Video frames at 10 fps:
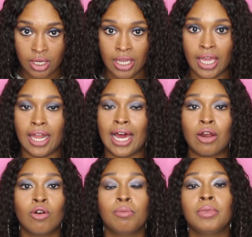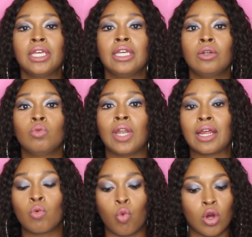And I don't mean
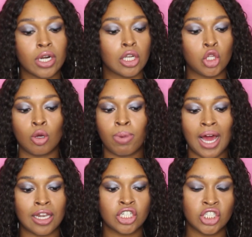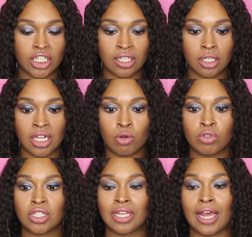like one little pile of shit. There
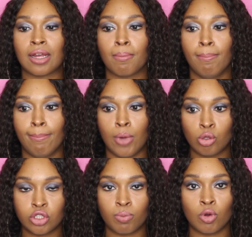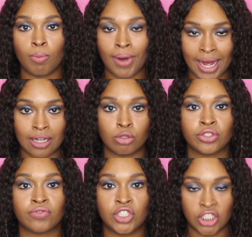was like multiple
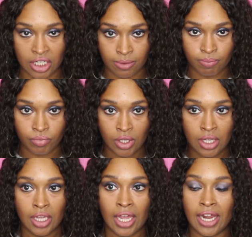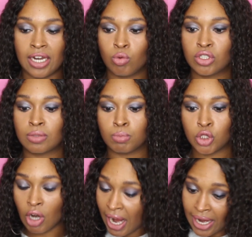piles of shit. And there was some
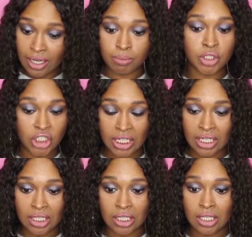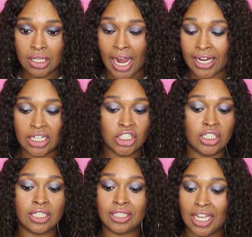dried up shit. I guess
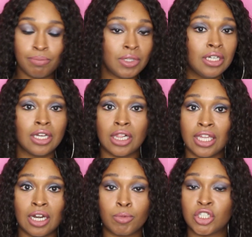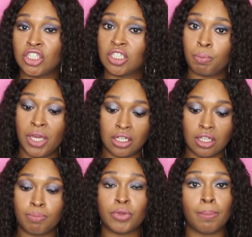she attempted to clean up, or she just picked
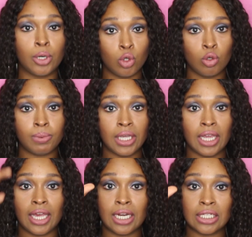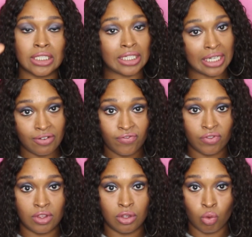up the poop and then just left
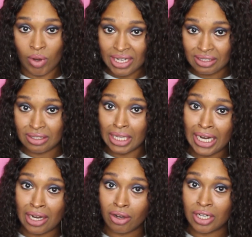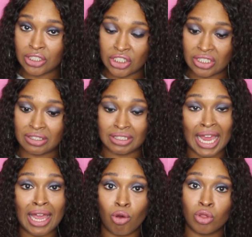the rest there, and it just
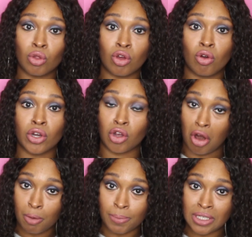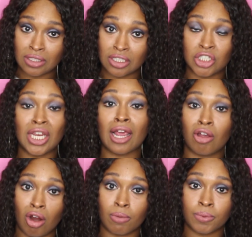sat on the carpets, because she had
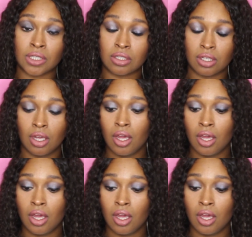carpets.